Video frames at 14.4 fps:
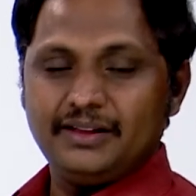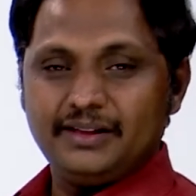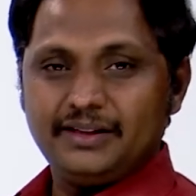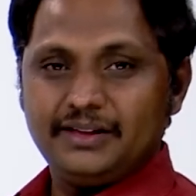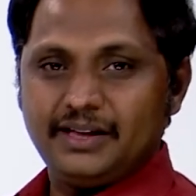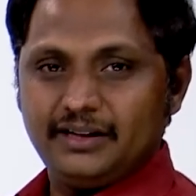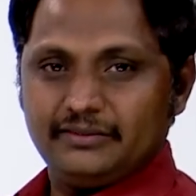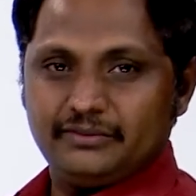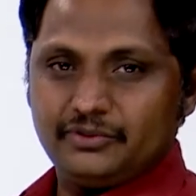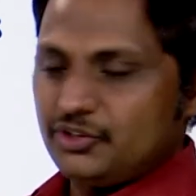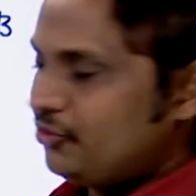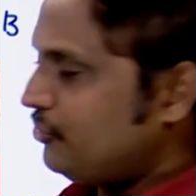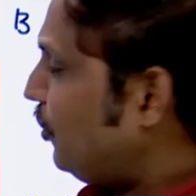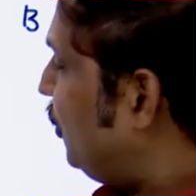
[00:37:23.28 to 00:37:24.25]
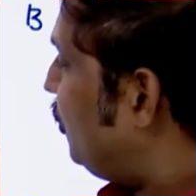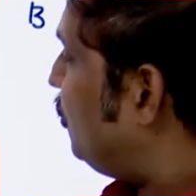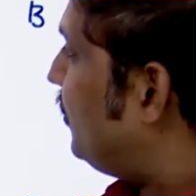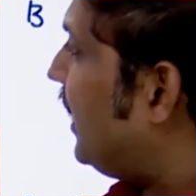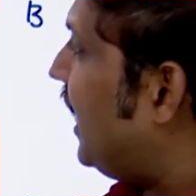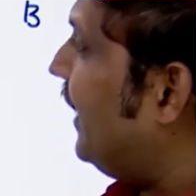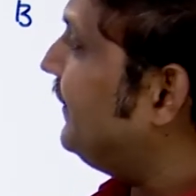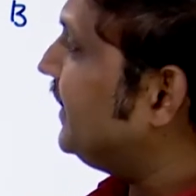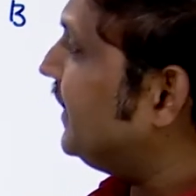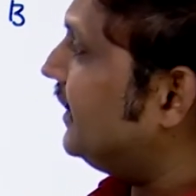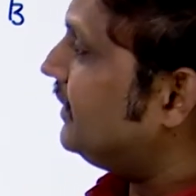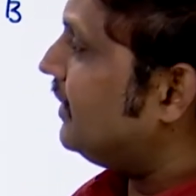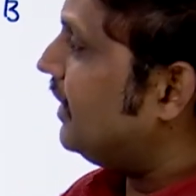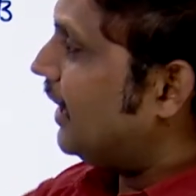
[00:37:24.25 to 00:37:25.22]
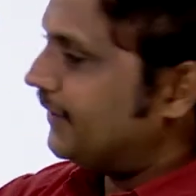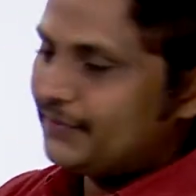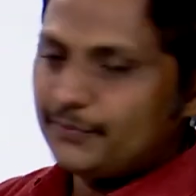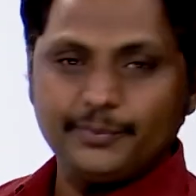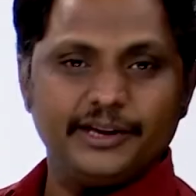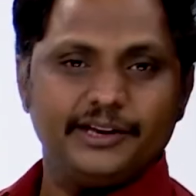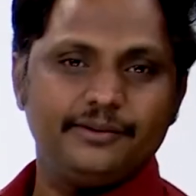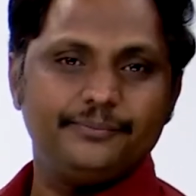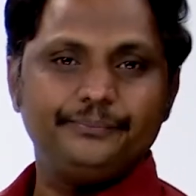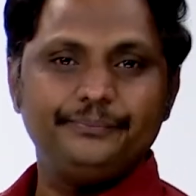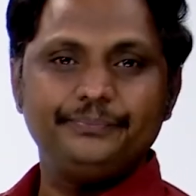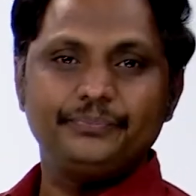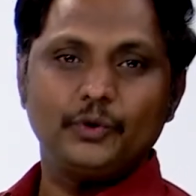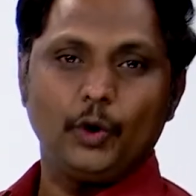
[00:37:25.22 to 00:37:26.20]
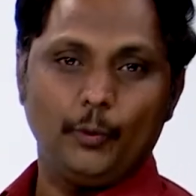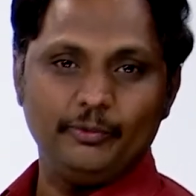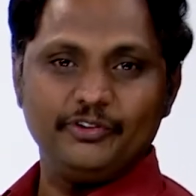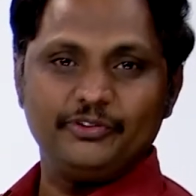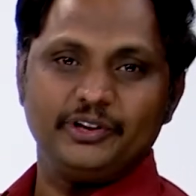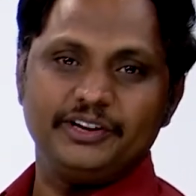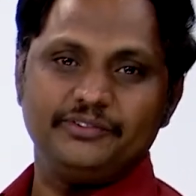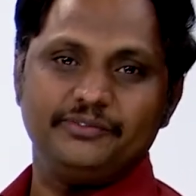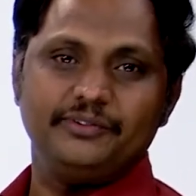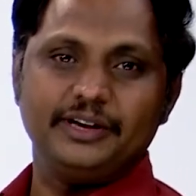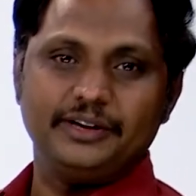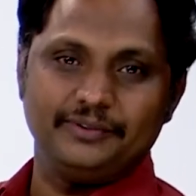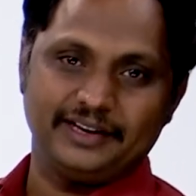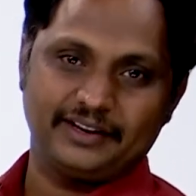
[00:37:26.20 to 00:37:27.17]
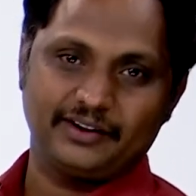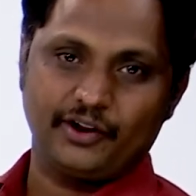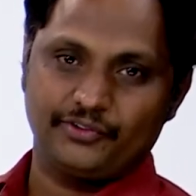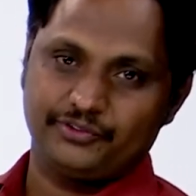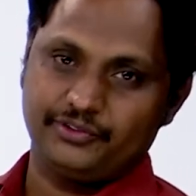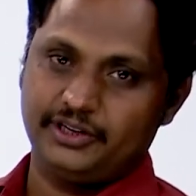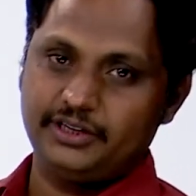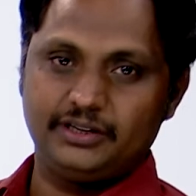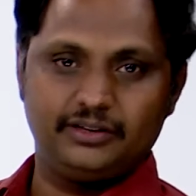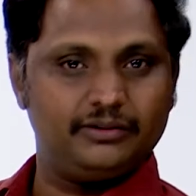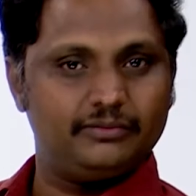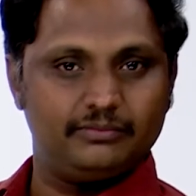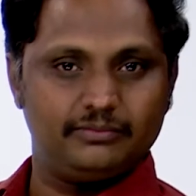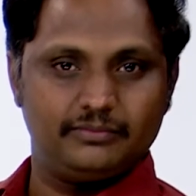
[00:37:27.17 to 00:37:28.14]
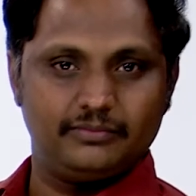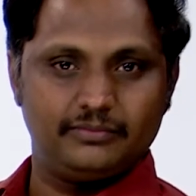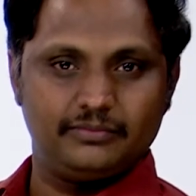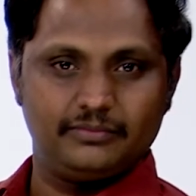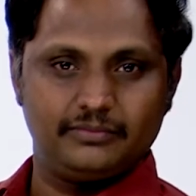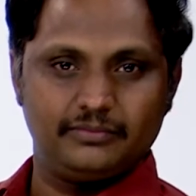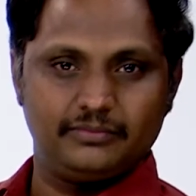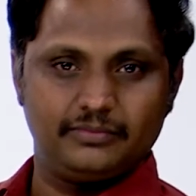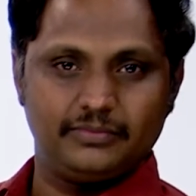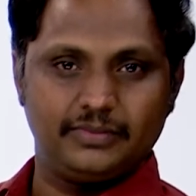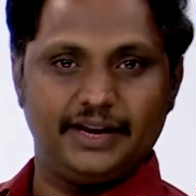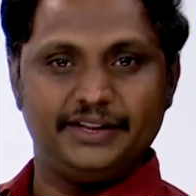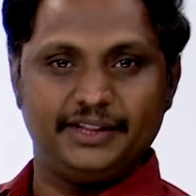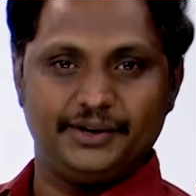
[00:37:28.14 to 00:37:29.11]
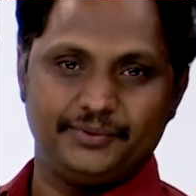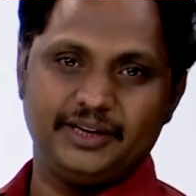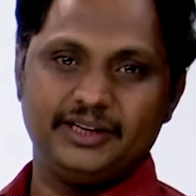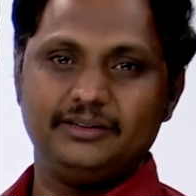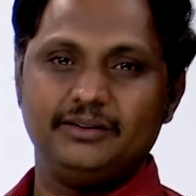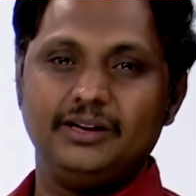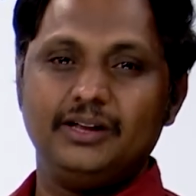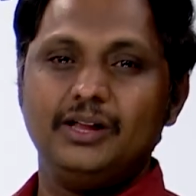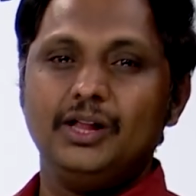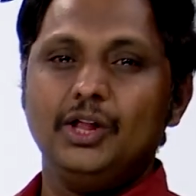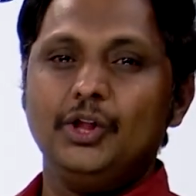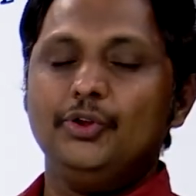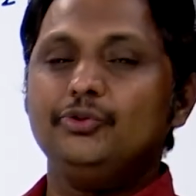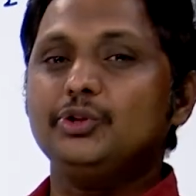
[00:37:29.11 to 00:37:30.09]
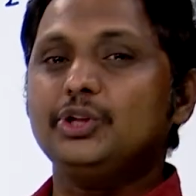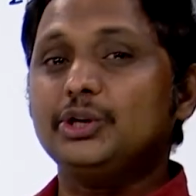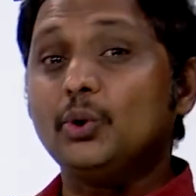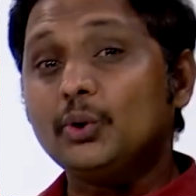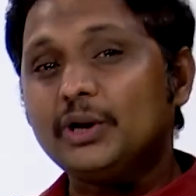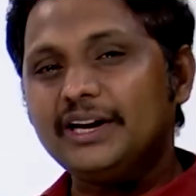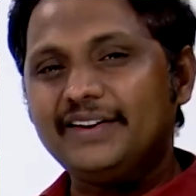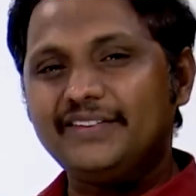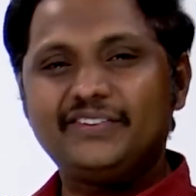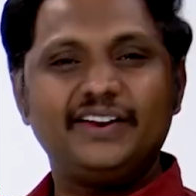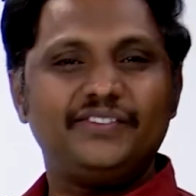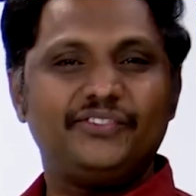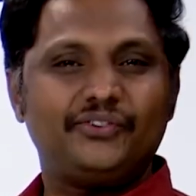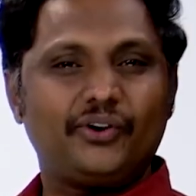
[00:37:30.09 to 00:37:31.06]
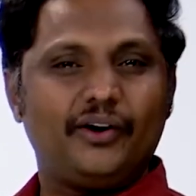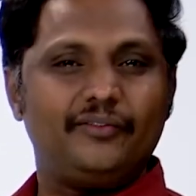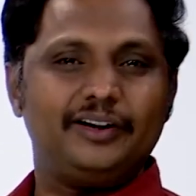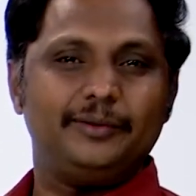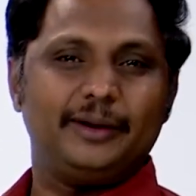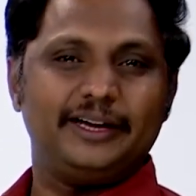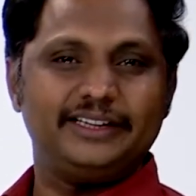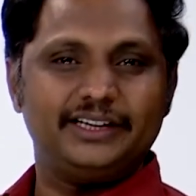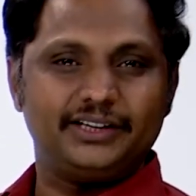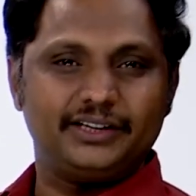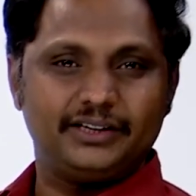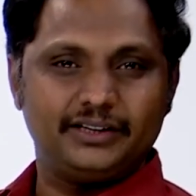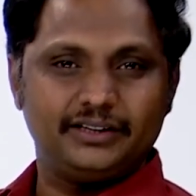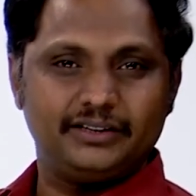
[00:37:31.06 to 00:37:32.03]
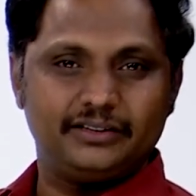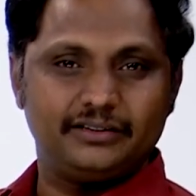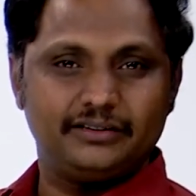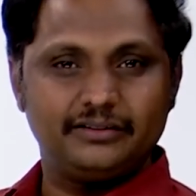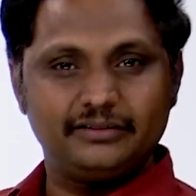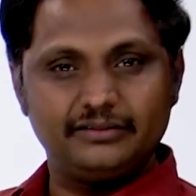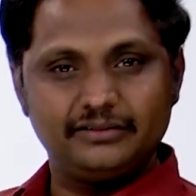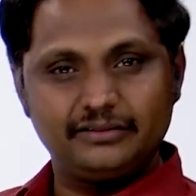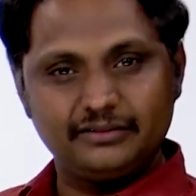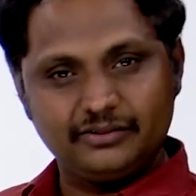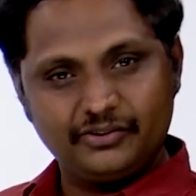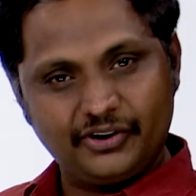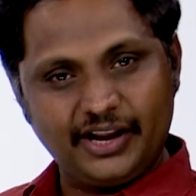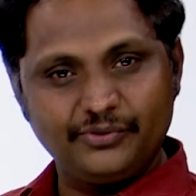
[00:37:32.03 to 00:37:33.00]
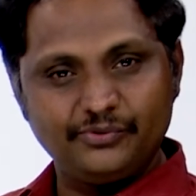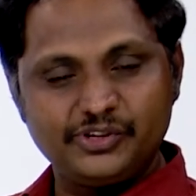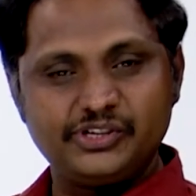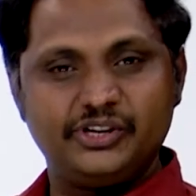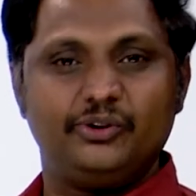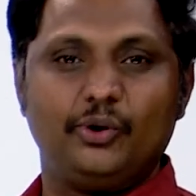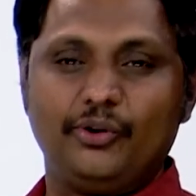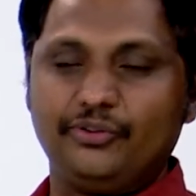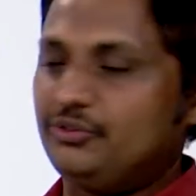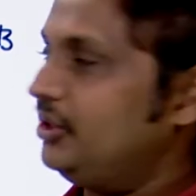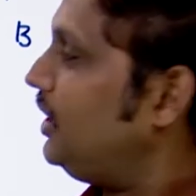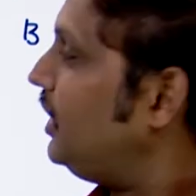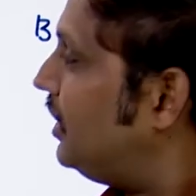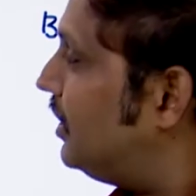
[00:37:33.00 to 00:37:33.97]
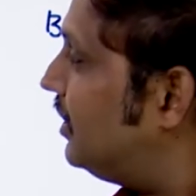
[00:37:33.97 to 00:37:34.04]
yeah, which is going to be having that high speed, obviously it will cross that another one. So, the total distance travelled by that train which crosses the